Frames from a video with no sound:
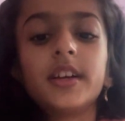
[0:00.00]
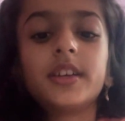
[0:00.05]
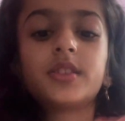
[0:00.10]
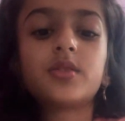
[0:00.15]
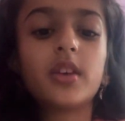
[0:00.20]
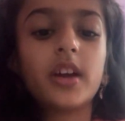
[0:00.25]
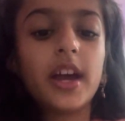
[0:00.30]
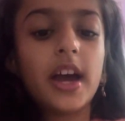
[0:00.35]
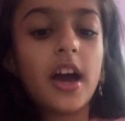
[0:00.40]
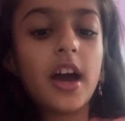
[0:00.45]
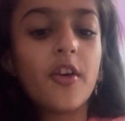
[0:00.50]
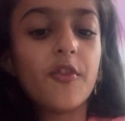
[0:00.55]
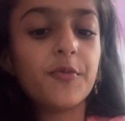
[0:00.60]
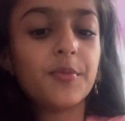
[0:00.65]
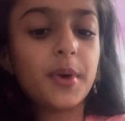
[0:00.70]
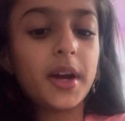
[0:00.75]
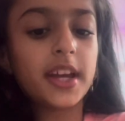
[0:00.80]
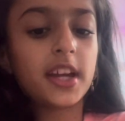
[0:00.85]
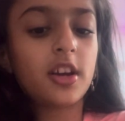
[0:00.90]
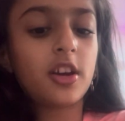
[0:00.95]
So I have
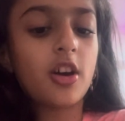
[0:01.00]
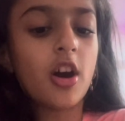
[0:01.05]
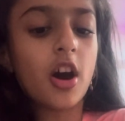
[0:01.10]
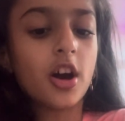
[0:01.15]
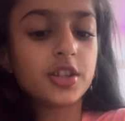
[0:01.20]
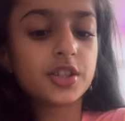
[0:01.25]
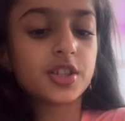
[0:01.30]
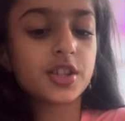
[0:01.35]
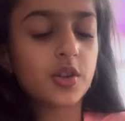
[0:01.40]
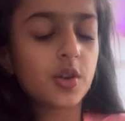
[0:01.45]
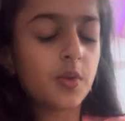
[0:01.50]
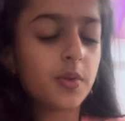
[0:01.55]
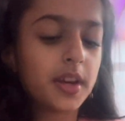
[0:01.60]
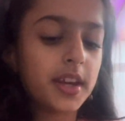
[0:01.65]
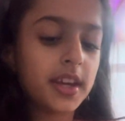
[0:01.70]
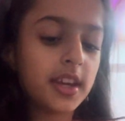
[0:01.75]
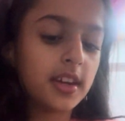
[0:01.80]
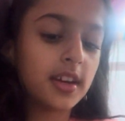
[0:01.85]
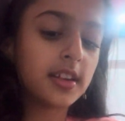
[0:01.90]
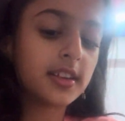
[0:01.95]
my cutter over
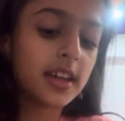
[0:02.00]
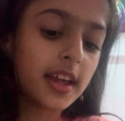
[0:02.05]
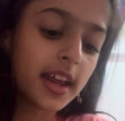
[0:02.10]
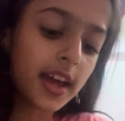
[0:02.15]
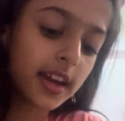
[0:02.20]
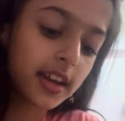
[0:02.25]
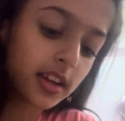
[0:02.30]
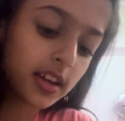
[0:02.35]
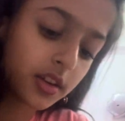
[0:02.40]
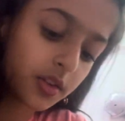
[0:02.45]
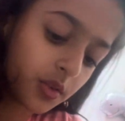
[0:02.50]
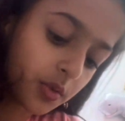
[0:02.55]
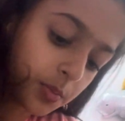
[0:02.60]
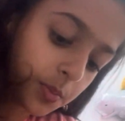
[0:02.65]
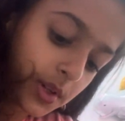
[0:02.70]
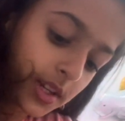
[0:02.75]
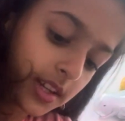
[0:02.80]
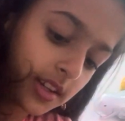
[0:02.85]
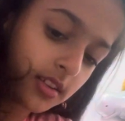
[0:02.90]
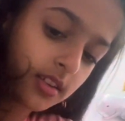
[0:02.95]
here that I can
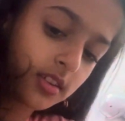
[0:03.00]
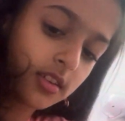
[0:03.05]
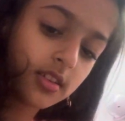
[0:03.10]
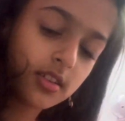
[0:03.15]
open it.